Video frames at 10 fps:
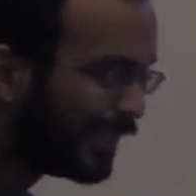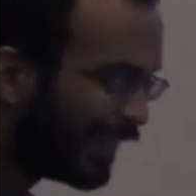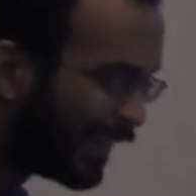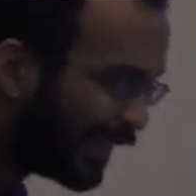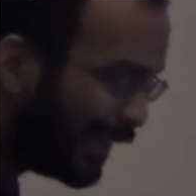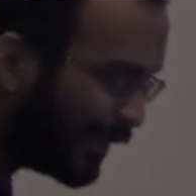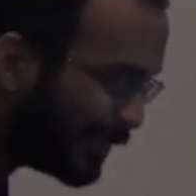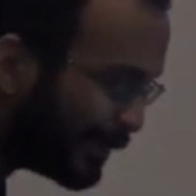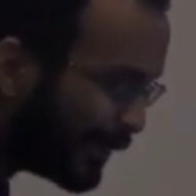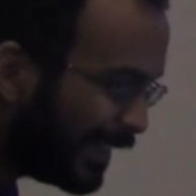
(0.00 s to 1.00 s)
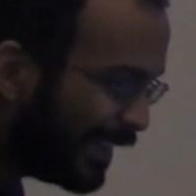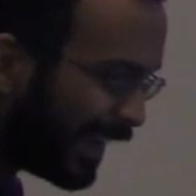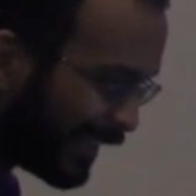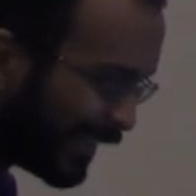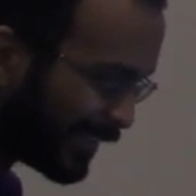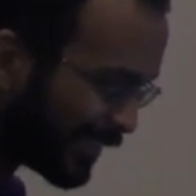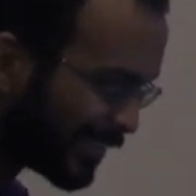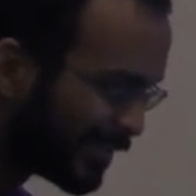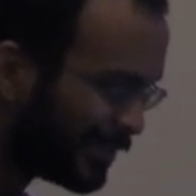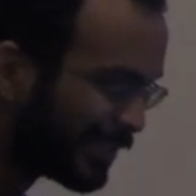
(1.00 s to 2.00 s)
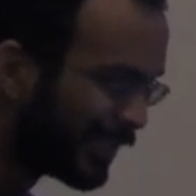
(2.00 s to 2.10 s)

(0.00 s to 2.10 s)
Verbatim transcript: Um, and then it turns the shooter